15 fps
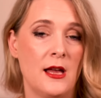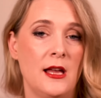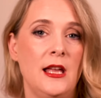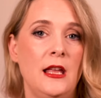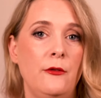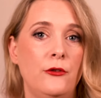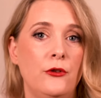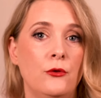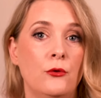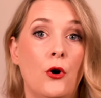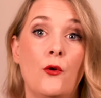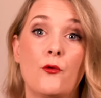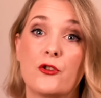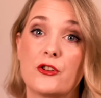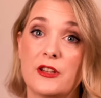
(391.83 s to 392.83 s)
If you
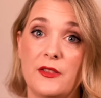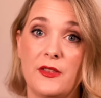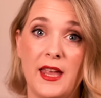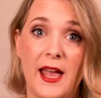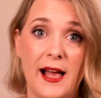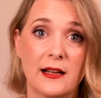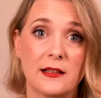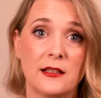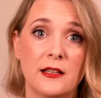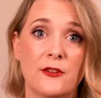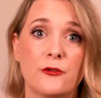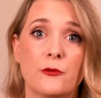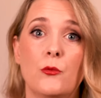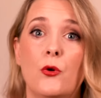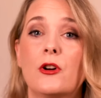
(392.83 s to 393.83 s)
overdid the
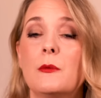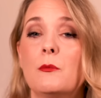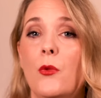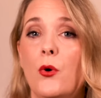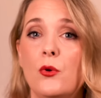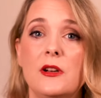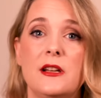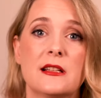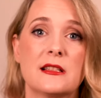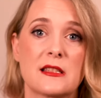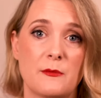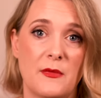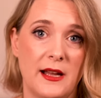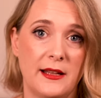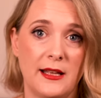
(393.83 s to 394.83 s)
actives, more emollients
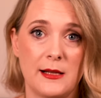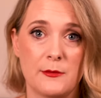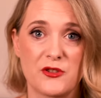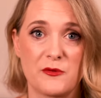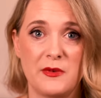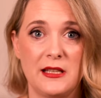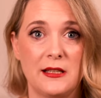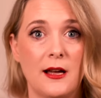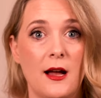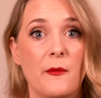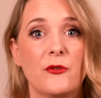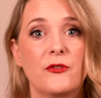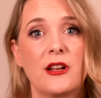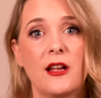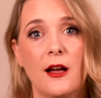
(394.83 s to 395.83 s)
might help speed
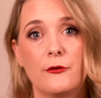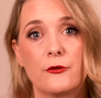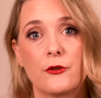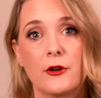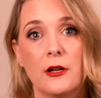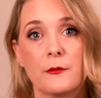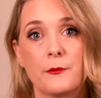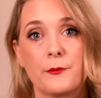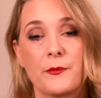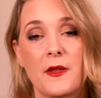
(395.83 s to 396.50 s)
up recovery.